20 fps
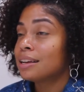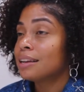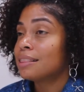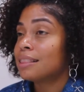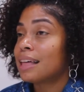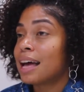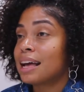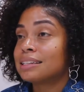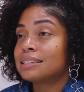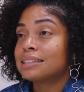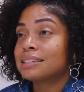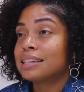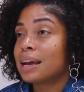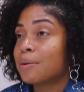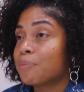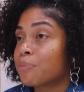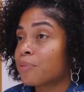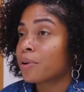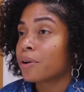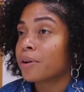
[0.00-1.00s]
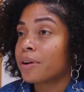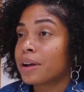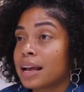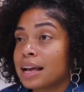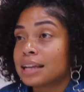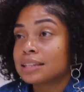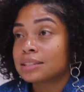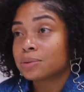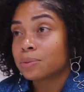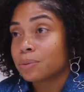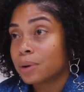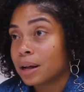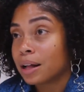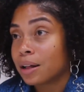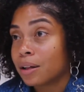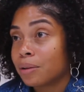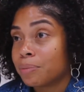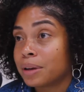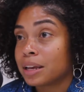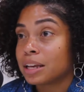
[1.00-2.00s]
That's temporary as
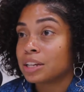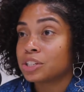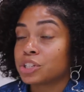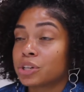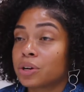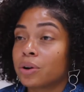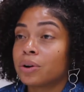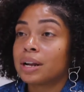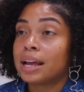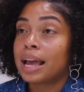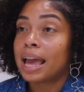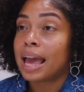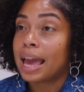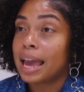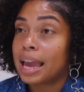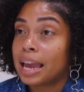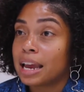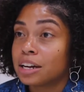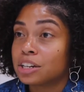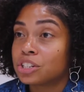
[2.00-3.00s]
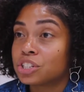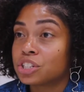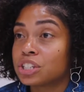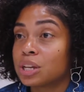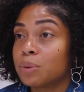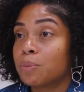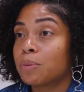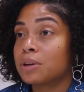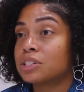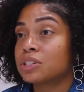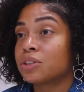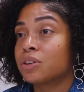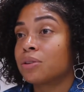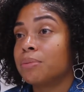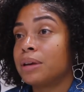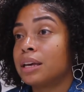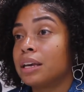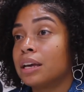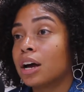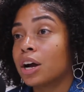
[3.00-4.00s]
well because you're going to age. Someone's going to
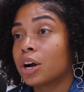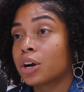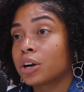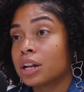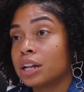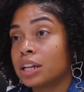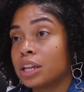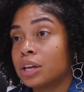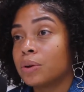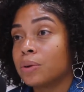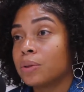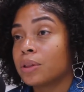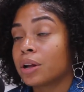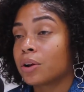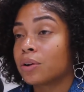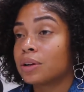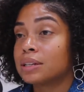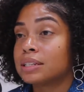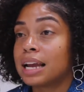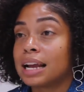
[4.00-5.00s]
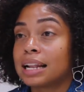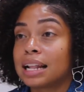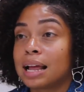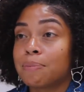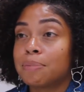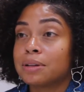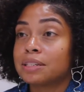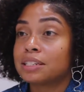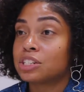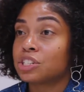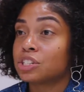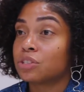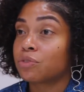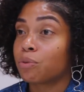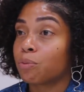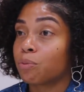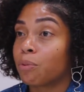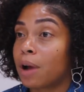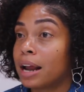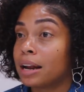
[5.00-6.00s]
be younger than you. They're going to take that position
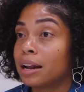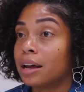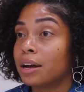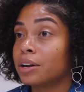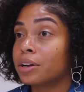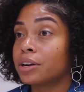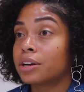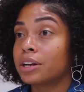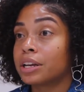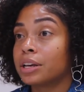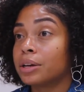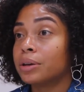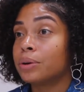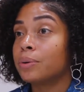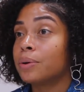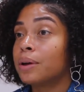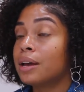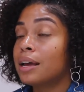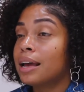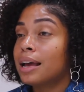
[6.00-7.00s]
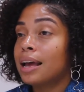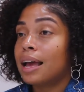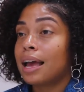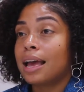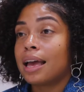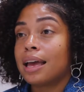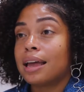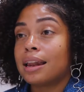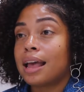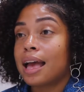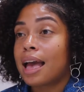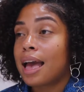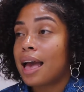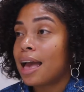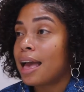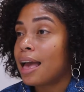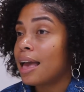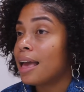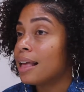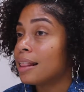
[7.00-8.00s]
from right under you. And
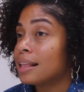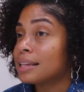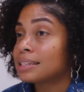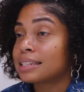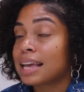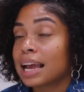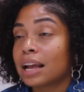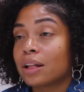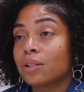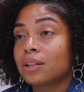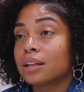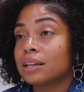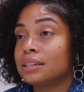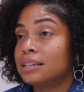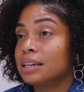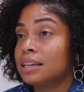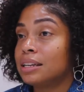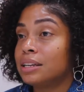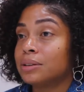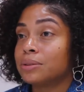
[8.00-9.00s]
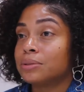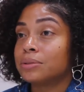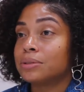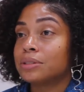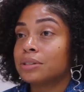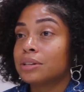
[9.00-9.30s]
the cycle continues.